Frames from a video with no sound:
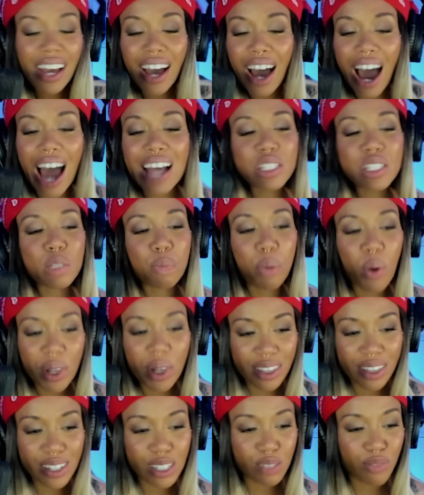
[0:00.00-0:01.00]
I
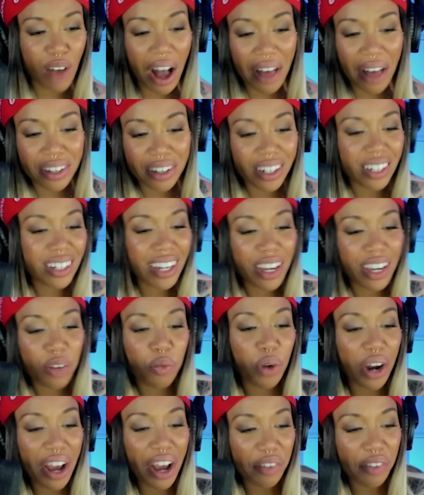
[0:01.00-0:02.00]
support this father in
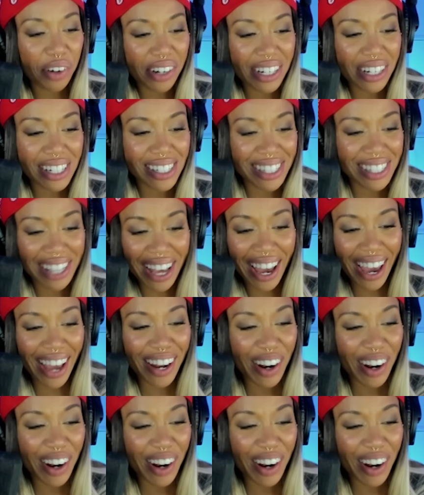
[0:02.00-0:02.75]
whatever he said,